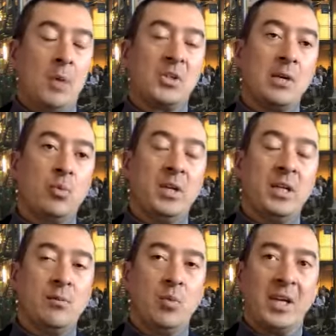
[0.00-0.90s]
I would
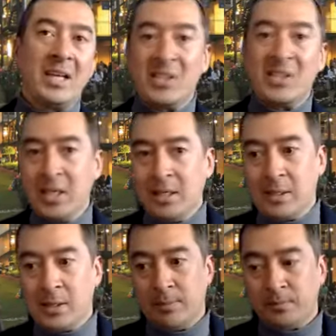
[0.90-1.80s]
say we're
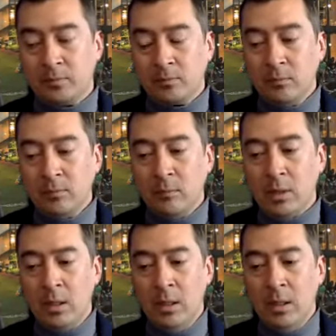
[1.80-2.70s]
considered
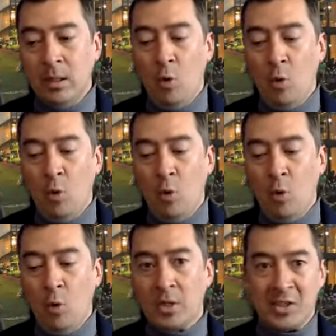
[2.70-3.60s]

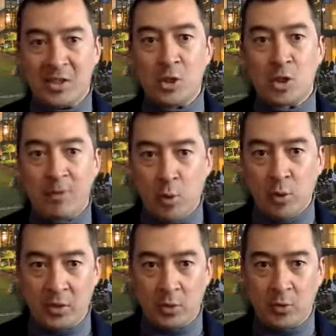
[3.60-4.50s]
almost an extension of the
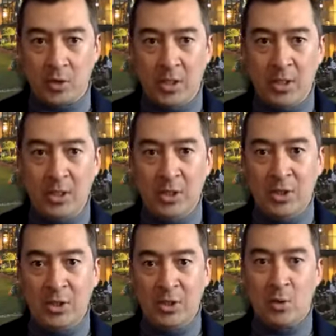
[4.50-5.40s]
boarding schools.
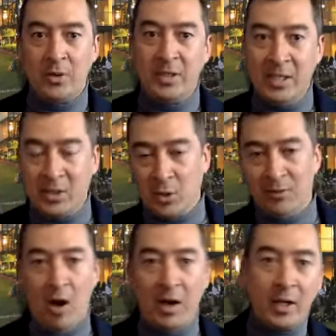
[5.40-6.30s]
So the sort
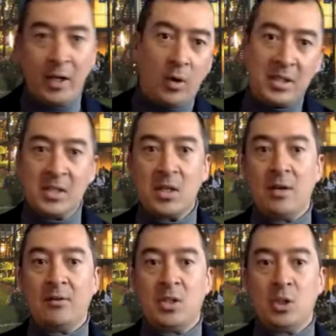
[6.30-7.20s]
of high quality
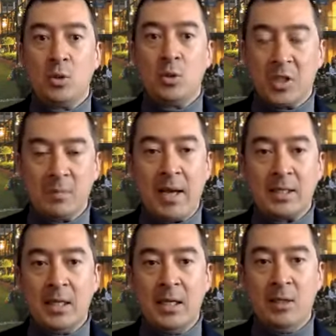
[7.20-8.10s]
service you would
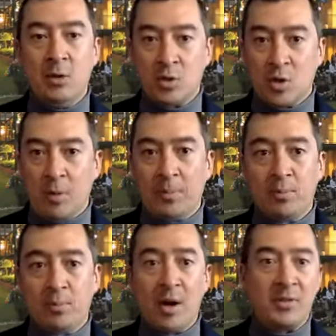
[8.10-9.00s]
expect in your
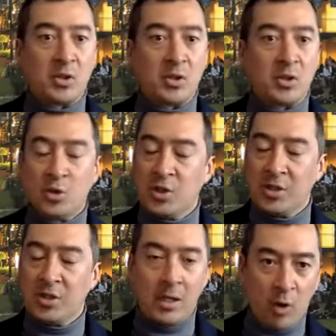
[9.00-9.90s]
top private schools just
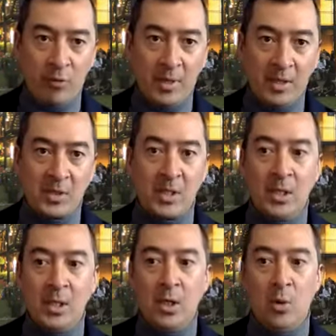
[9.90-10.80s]
down the road from us,
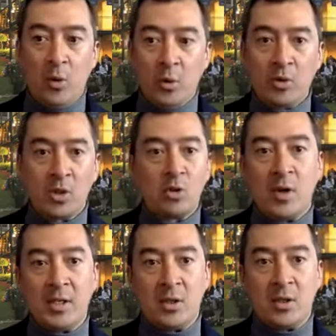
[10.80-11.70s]
we also
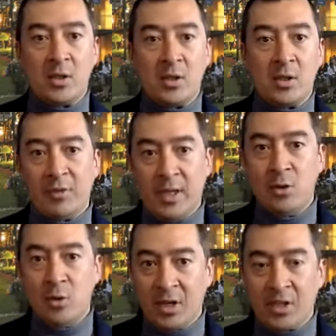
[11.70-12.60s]
try to offer that
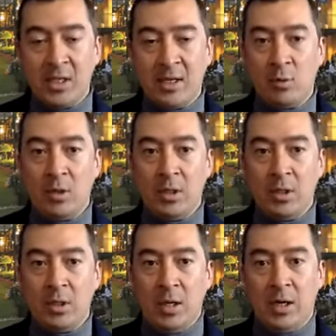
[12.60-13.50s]
at university level.
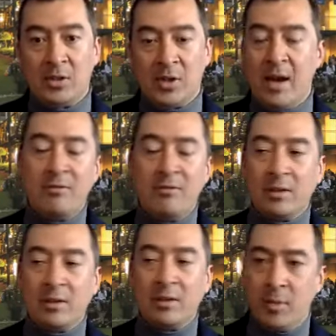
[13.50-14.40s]
So
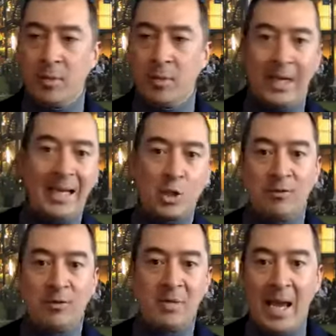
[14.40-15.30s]
everything from a collection from
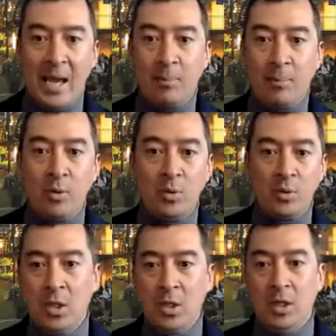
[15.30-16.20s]
the airport
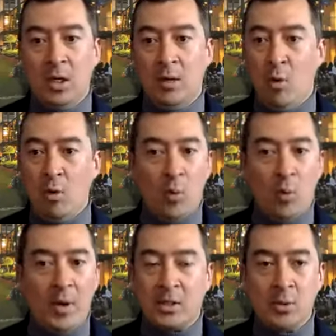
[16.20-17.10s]
all the
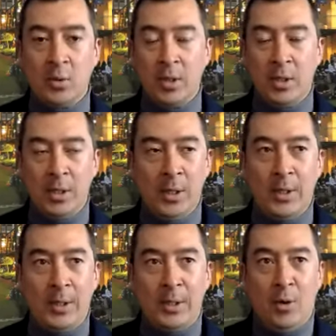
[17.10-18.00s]
way to
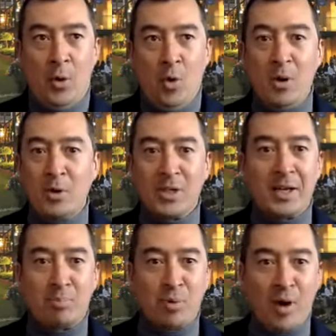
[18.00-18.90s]
almost
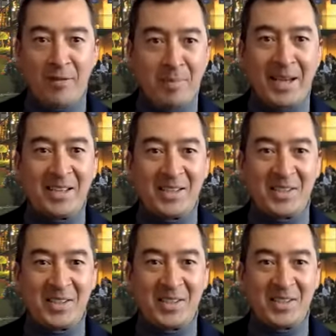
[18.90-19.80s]
like a private banking
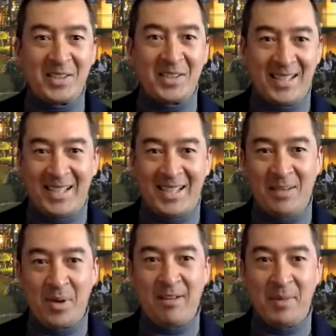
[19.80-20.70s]
service.
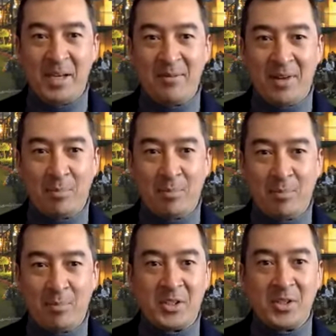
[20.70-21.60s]
We have many of our
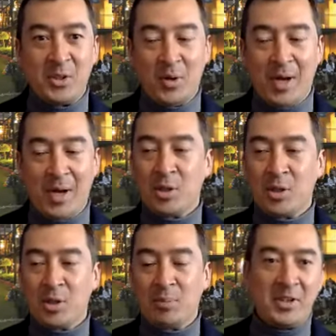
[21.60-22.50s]
professors who are
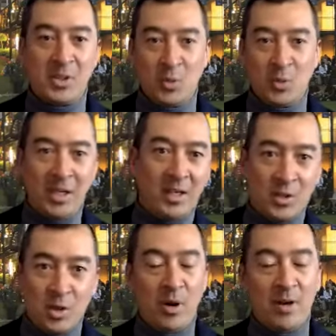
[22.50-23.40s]
adjunct professors working in
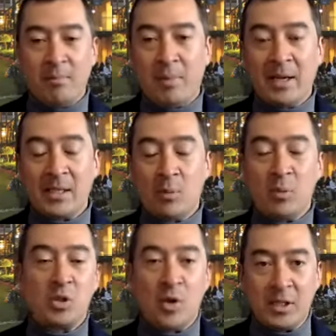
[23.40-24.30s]
the top private
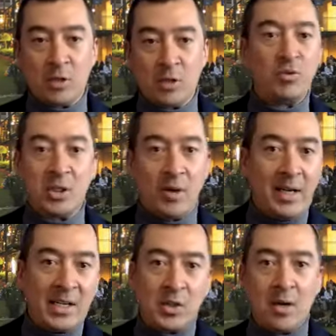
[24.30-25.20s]
banks, and we try to
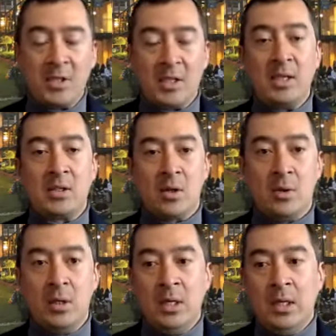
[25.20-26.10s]
reiterate that service here
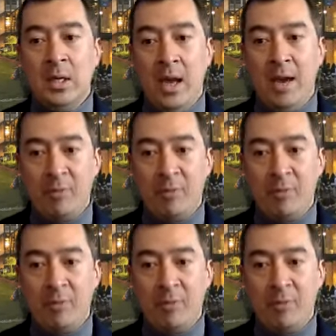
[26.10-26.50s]
so